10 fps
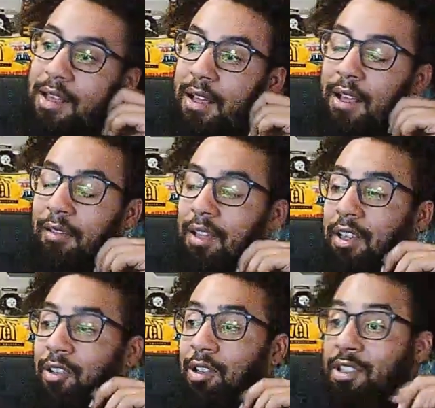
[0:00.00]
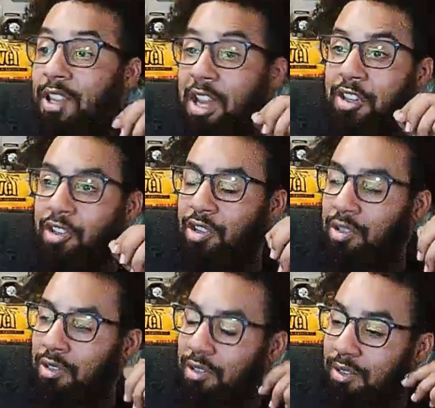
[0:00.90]
I like Chris Danger.
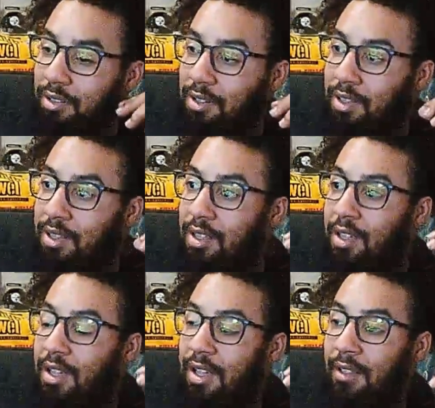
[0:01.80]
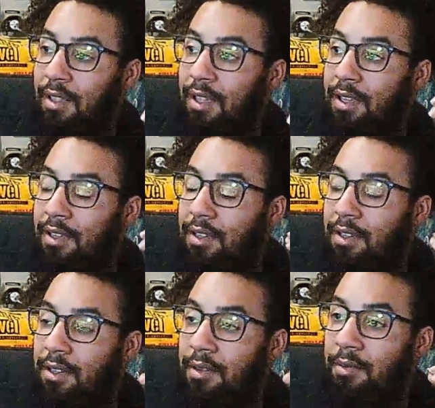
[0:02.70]
I like
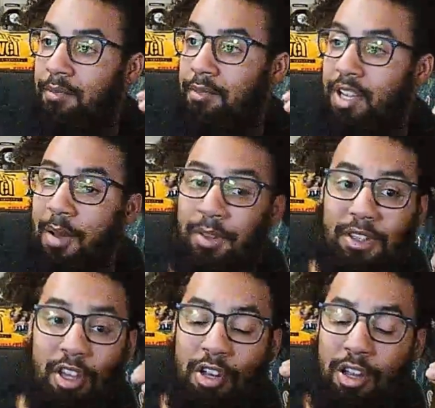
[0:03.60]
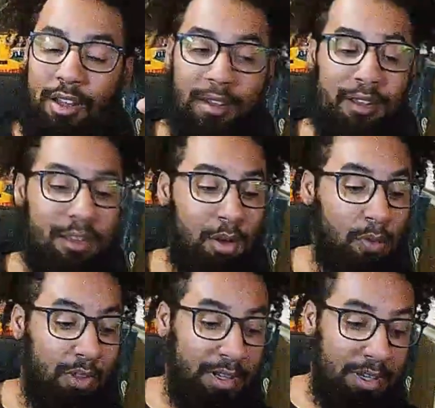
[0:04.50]
Tama Tonga.
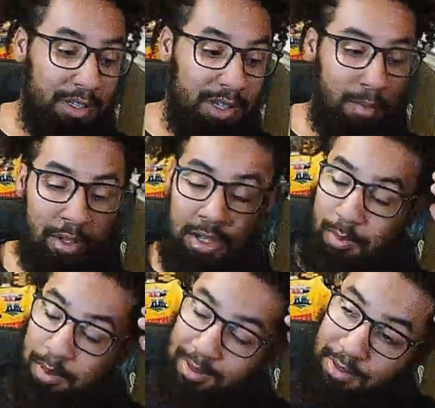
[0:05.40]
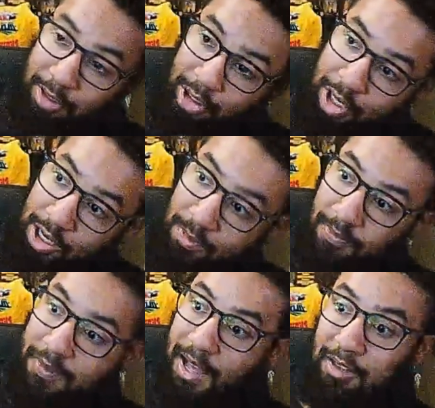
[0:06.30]
Hopefully he does come to WWE. Jacob
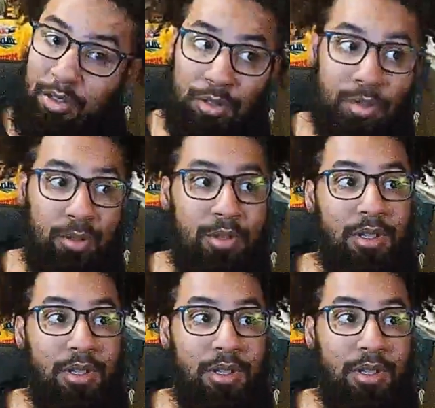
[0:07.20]
Fatu.